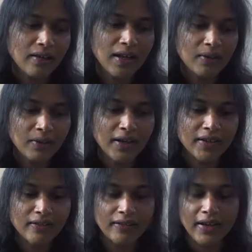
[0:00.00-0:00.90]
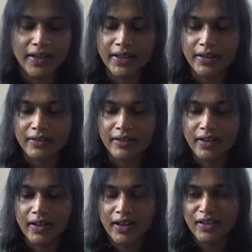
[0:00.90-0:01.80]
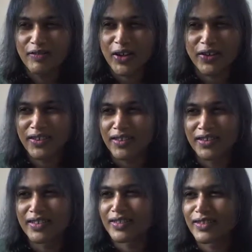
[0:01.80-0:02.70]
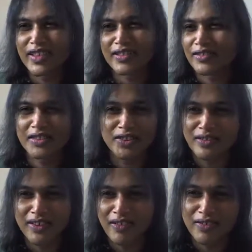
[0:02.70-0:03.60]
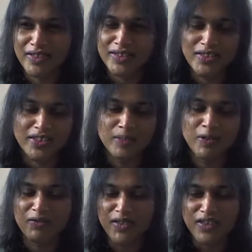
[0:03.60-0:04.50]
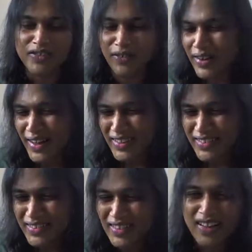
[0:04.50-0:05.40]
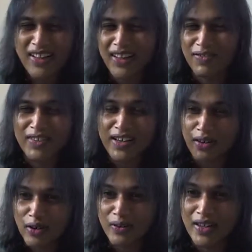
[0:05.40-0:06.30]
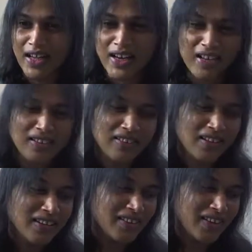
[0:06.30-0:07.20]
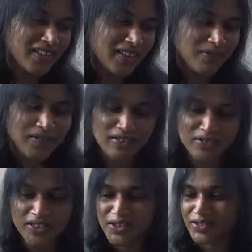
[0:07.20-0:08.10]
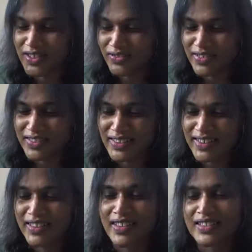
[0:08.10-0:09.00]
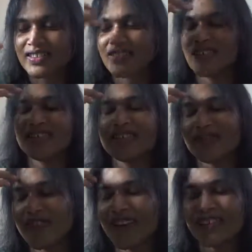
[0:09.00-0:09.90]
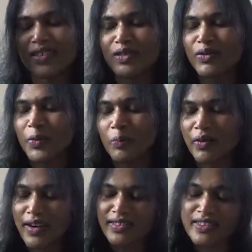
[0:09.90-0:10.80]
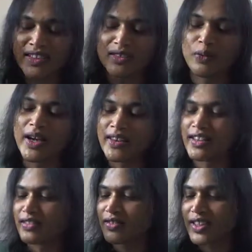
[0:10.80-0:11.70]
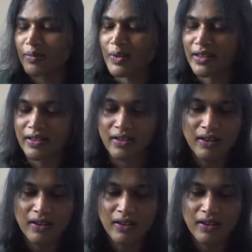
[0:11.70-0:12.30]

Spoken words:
That's what I don't like, is because when you're a girl, they just treat you like, oh, you're a girl. But if you're trans, if they know that, and then they will treat you differently. And I just find it so depressing the way they treat me.